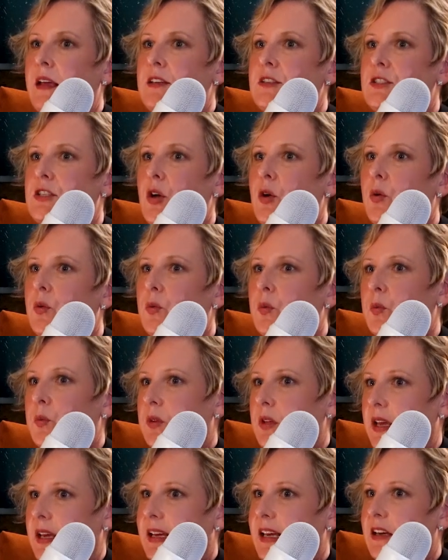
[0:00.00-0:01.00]
So
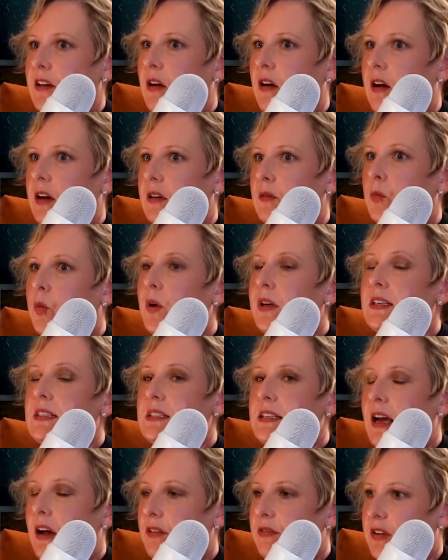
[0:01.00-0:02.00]
they get on what is
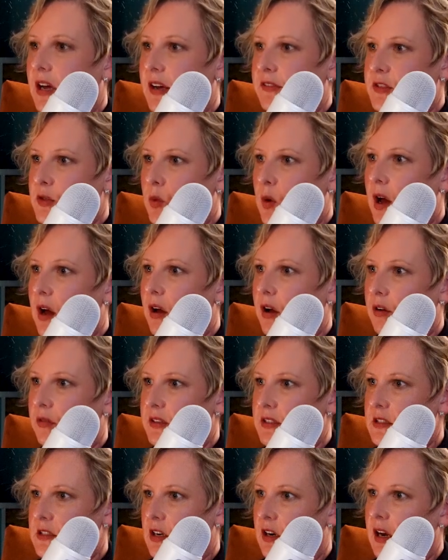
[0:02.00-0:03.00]
now 512
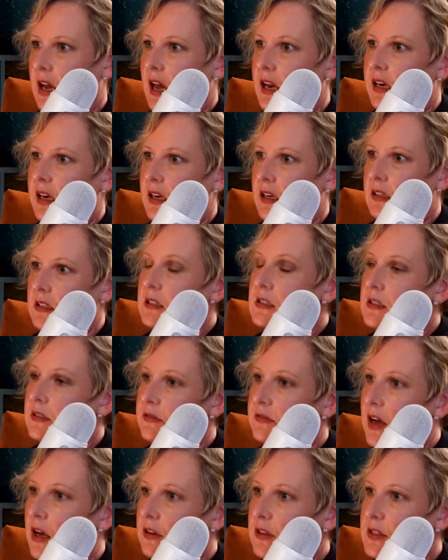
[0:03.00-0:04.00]
and start heading to
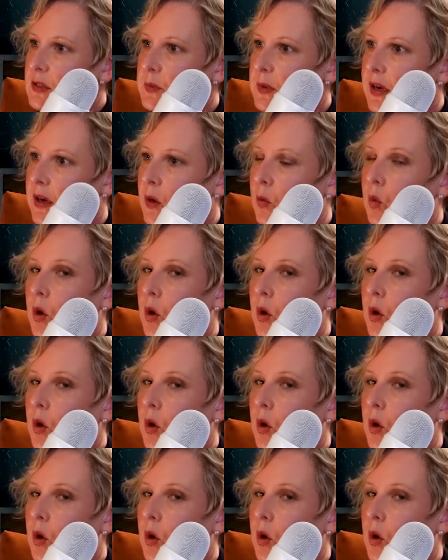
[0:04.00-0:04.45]
Fellsmere.